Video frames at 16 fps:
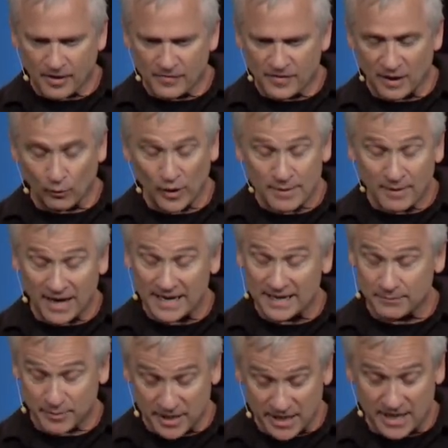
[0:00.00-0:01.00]
that we
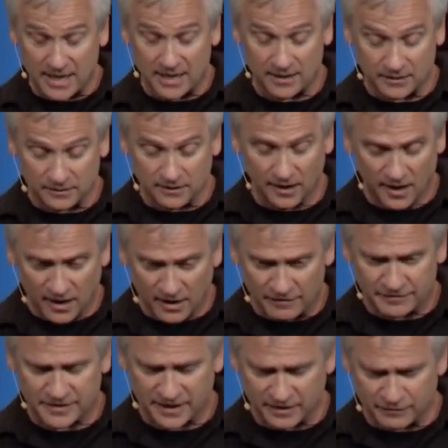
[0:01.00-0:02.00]
might be
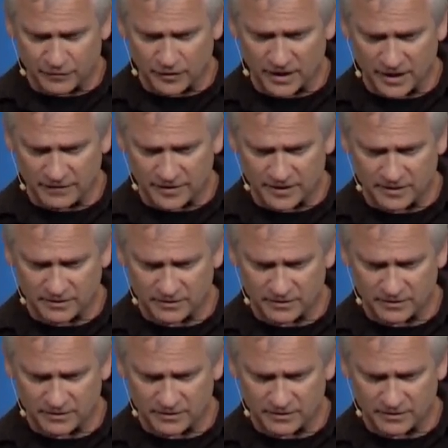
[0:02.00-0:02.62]
loved and forgiven,